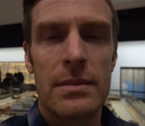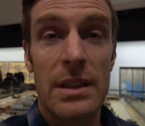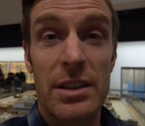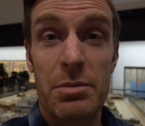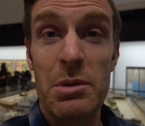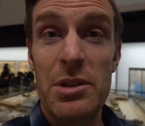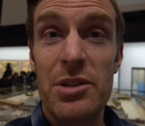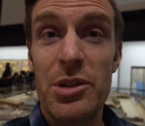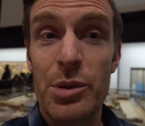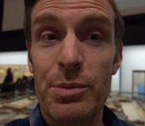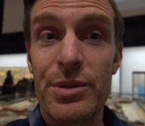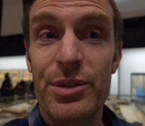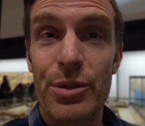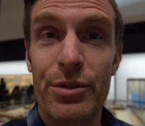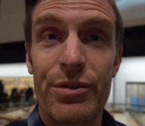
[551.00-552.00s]
This
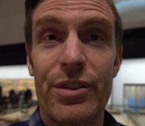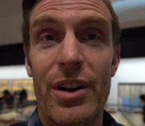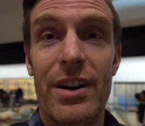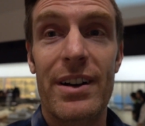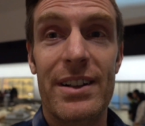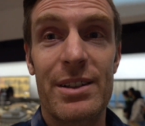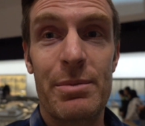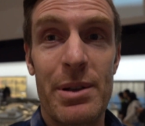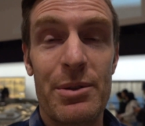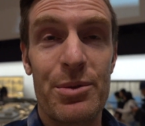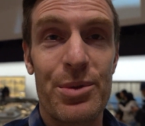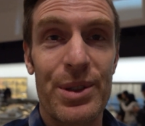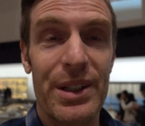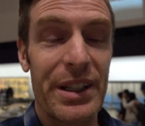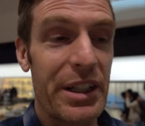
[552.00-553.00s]
museum so far has been
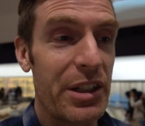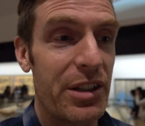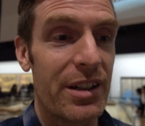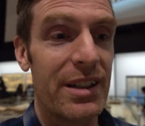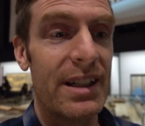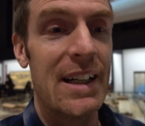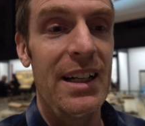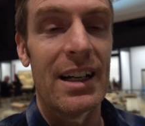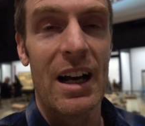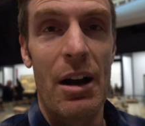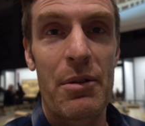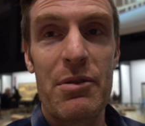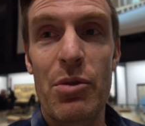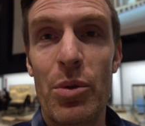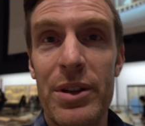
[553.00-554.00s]
really good.
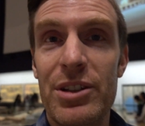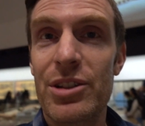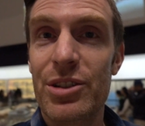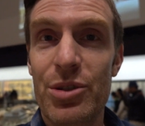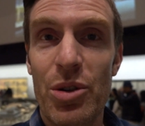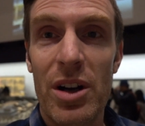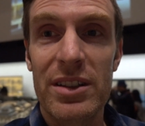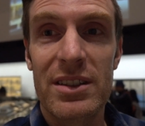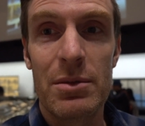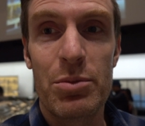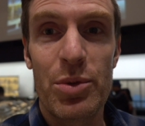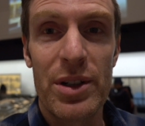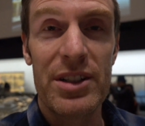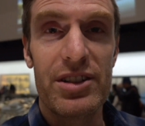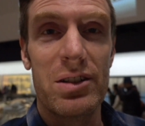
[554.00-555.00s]
We've only just crossed the
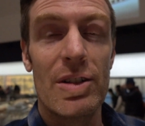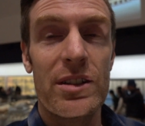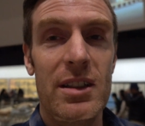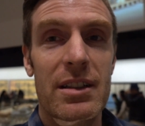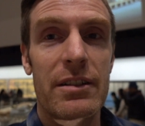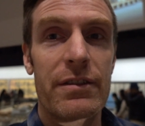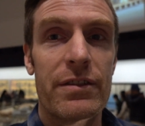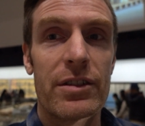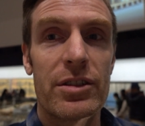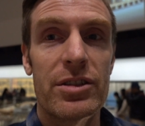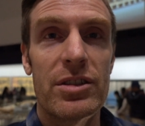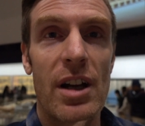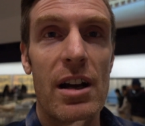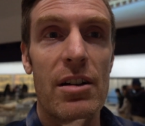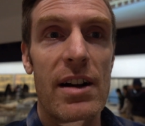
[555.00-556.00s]
bridge and looked at the
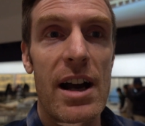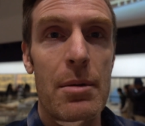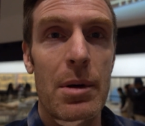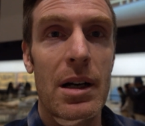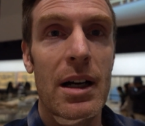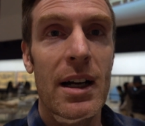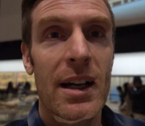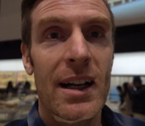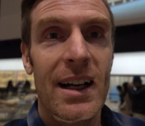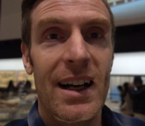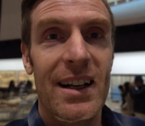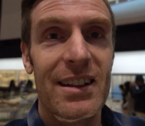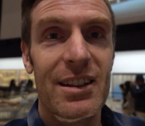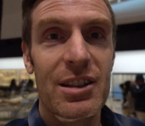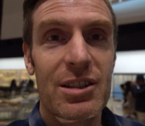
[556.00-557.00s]
first diorama.
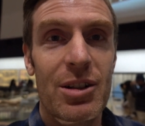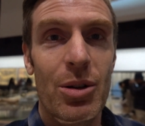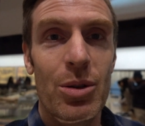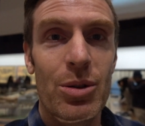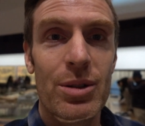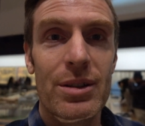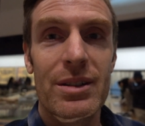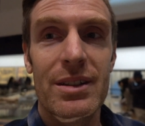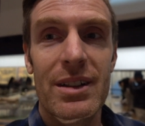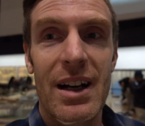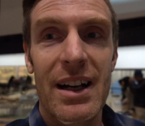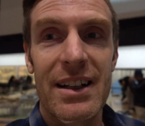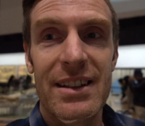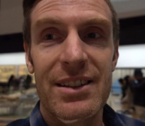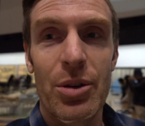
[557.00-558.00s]
And Nicole,
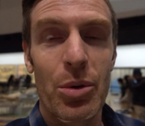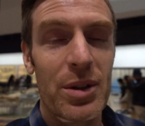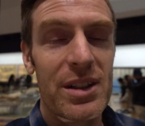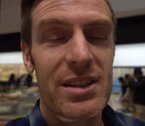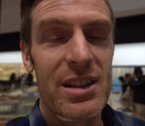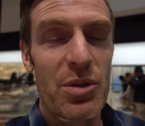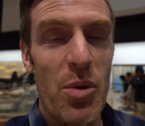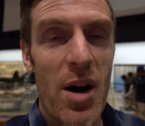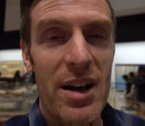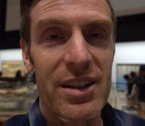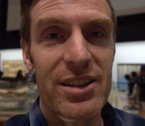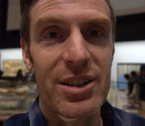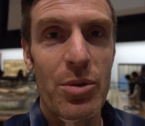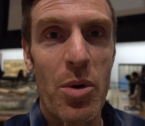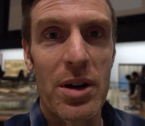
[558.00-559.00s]
I can totally see why
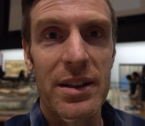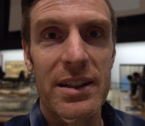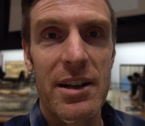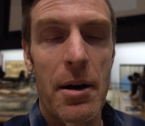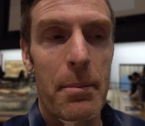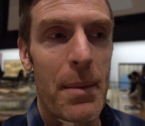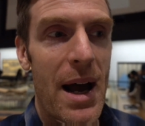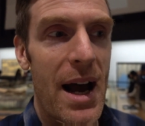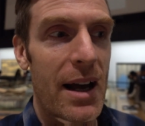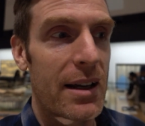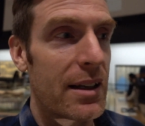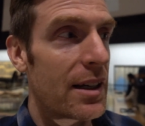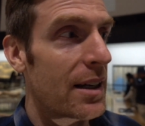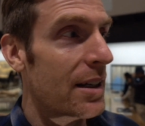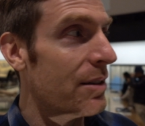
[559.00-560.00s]
she wanted to come
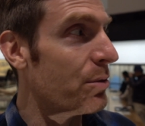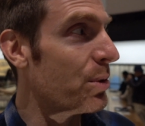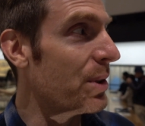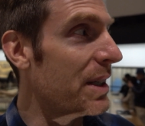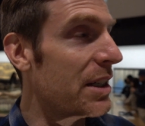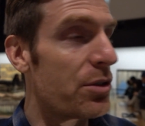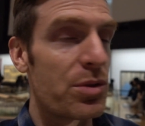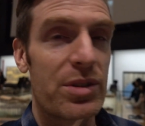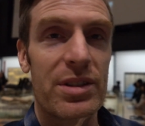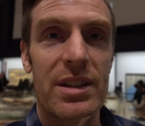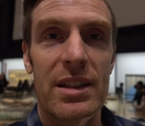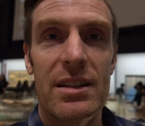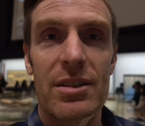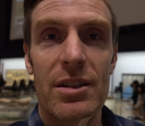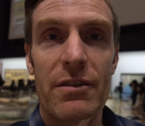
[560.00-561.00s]
back. Really
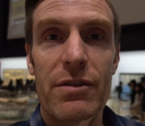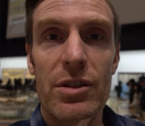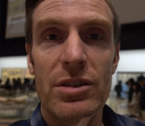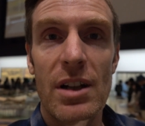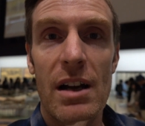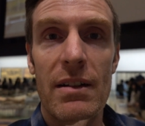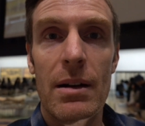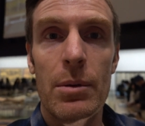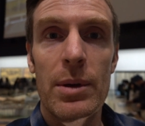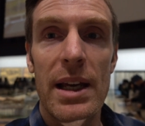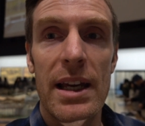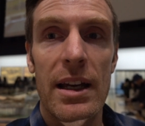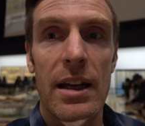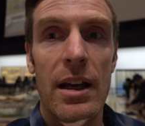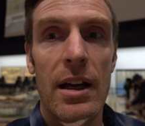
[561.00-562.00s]
interesting. So the first diorama we
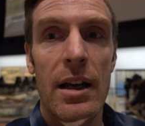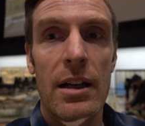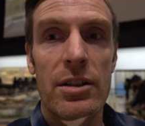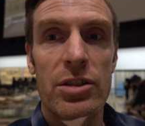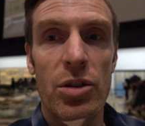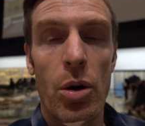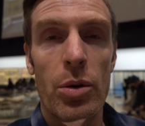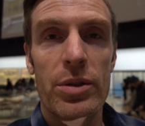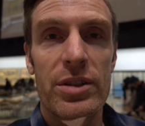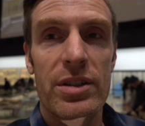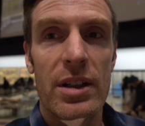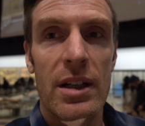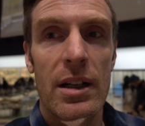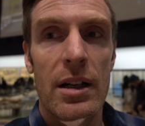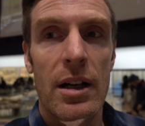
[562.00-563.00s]
hit shows